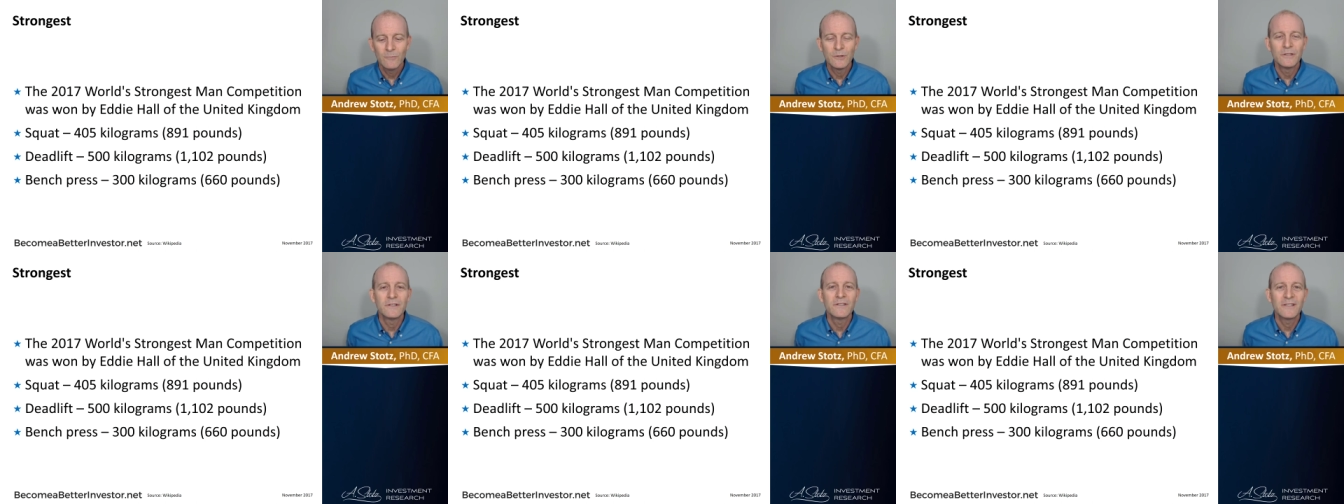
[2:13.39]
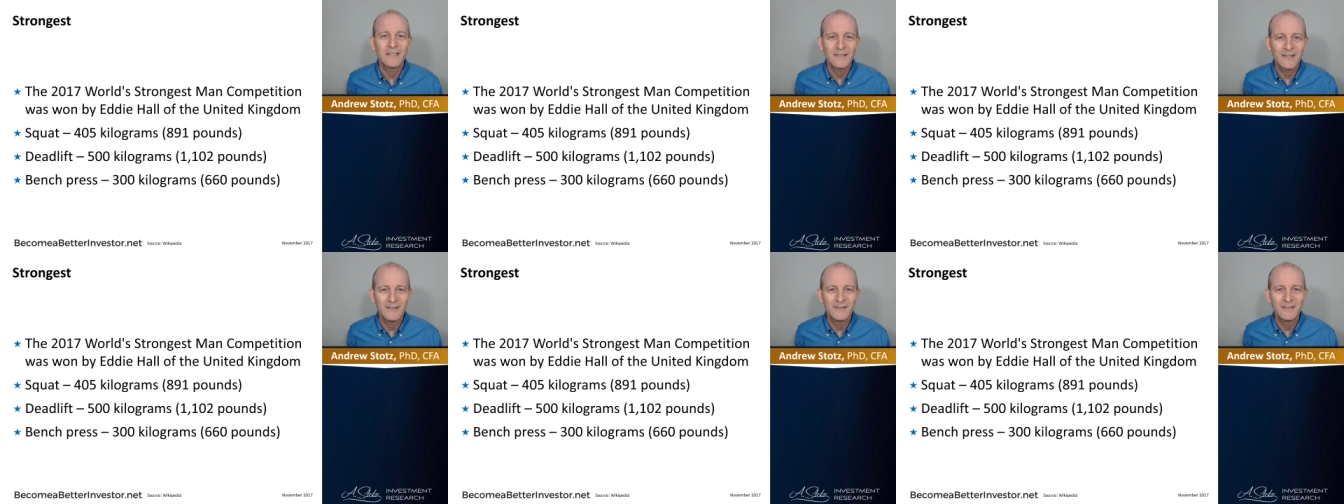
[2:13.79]
which is
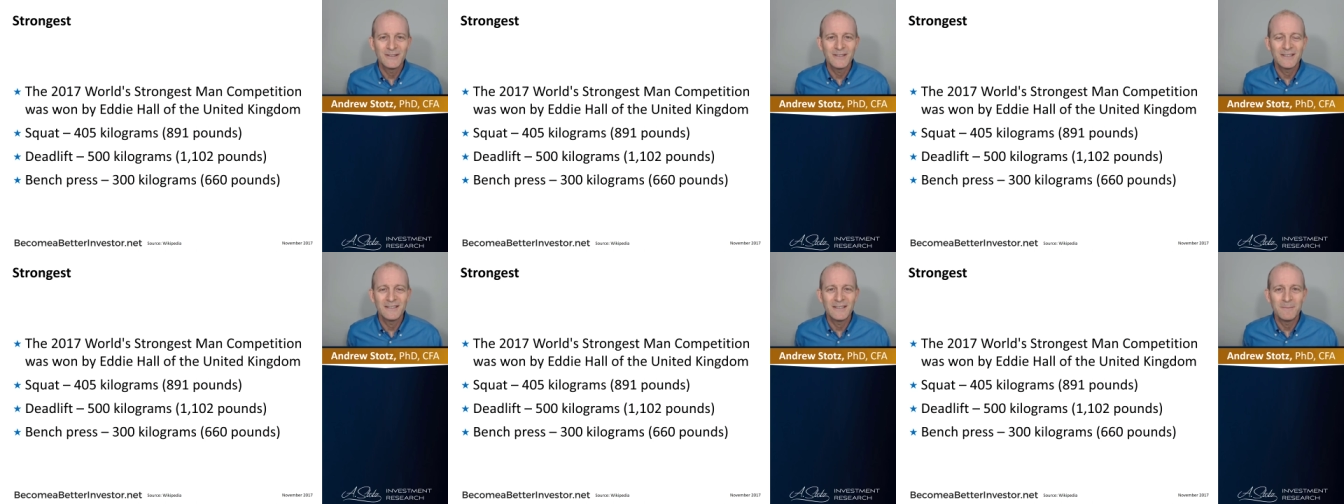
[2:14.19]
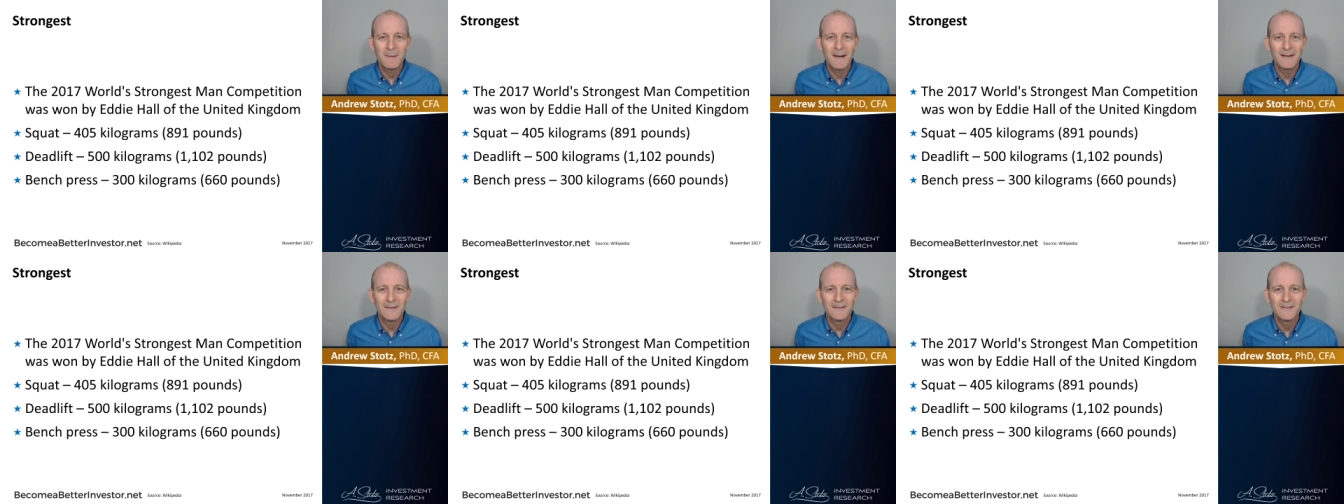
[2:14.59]
660
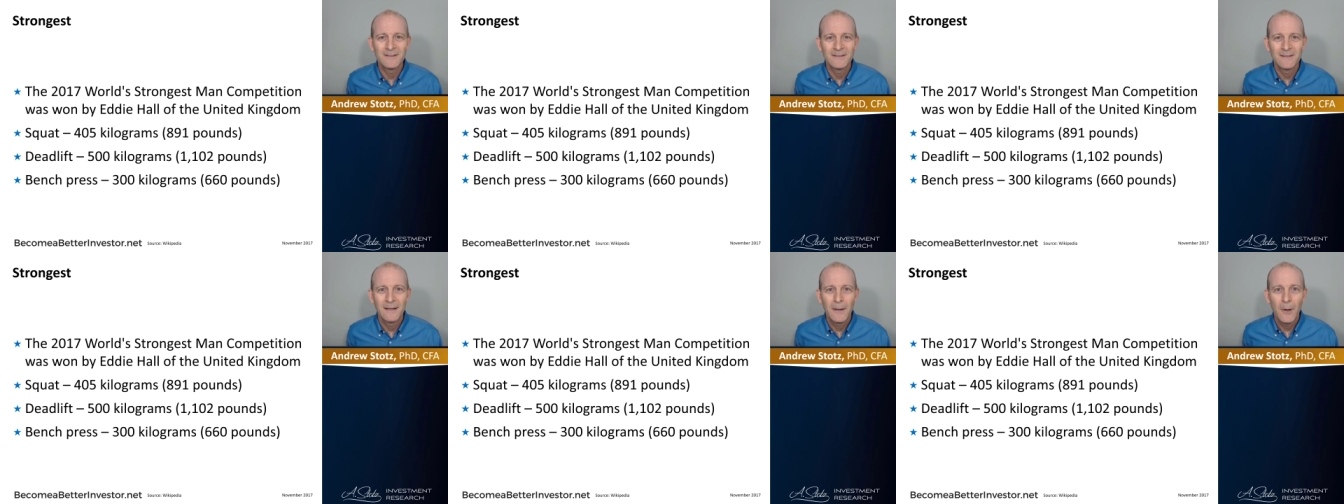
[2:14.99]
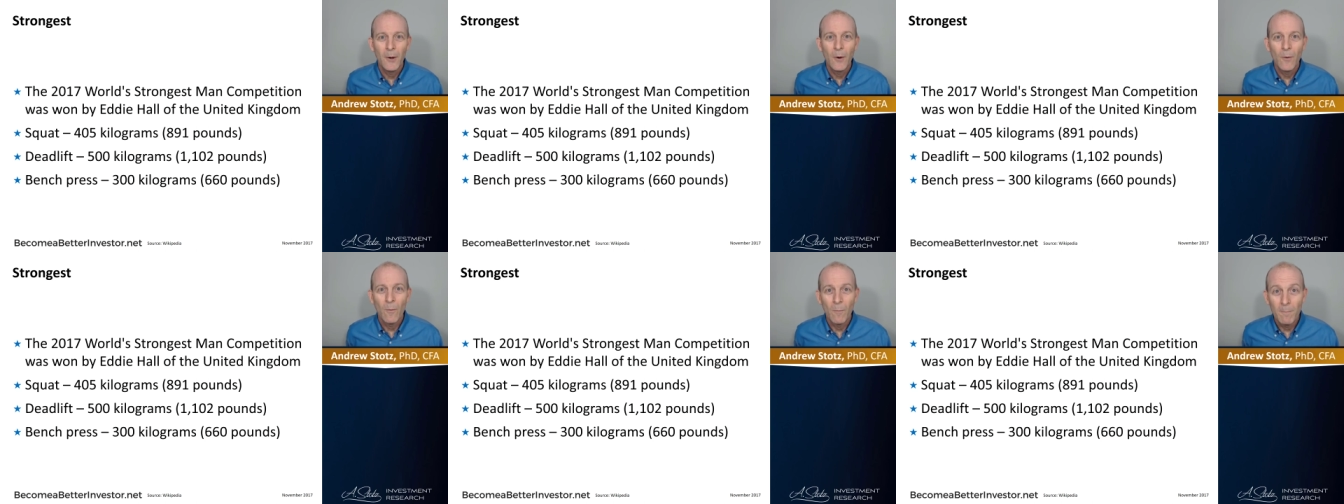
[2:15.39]
pounds.
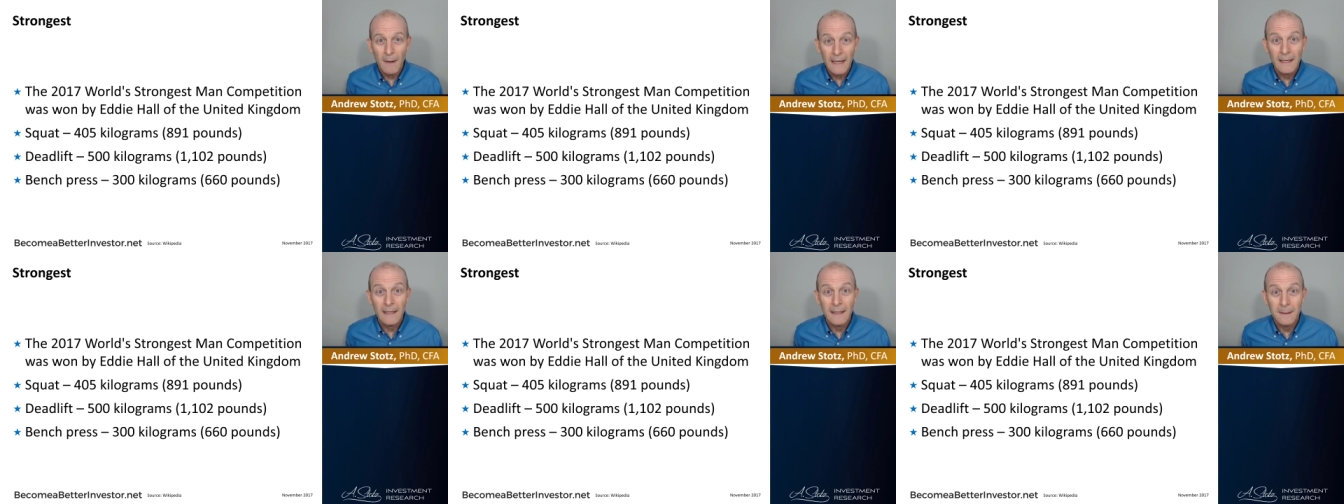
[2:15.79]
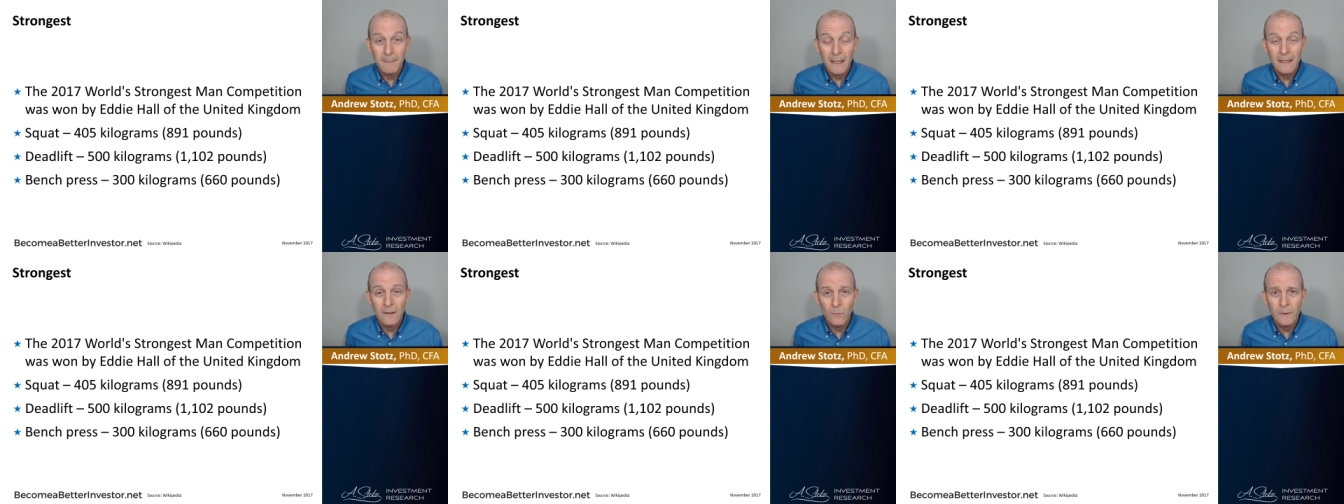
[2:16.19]
Man,
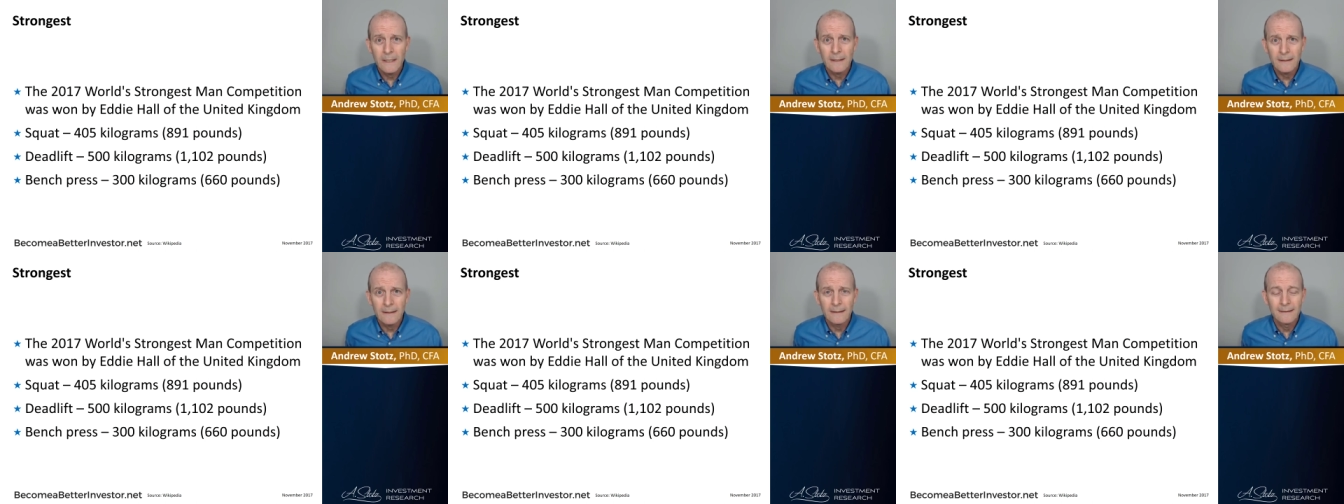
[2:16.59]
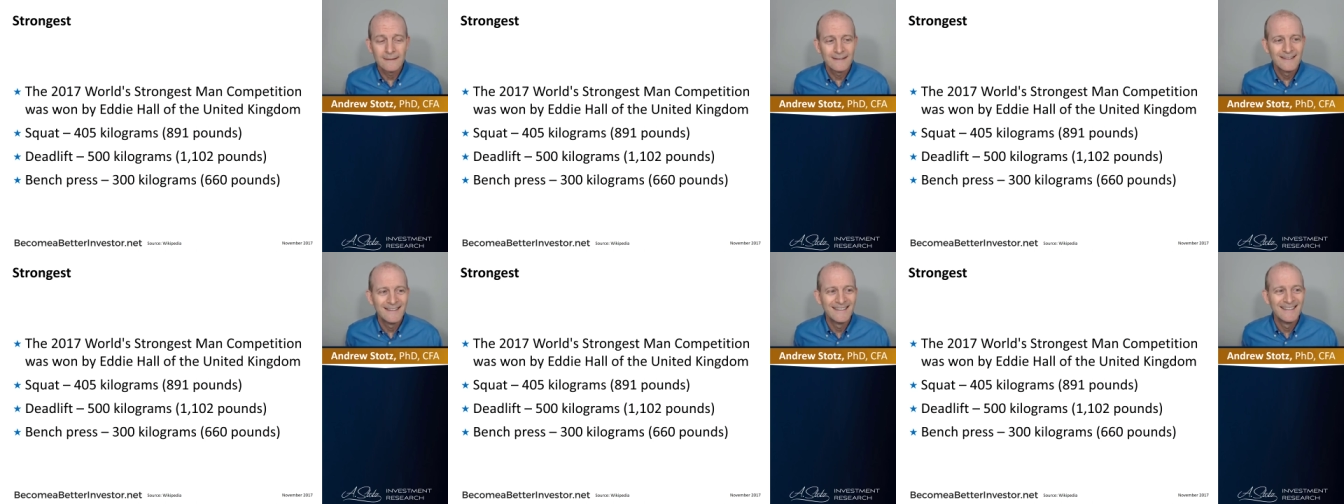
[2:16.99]
am I a weakling.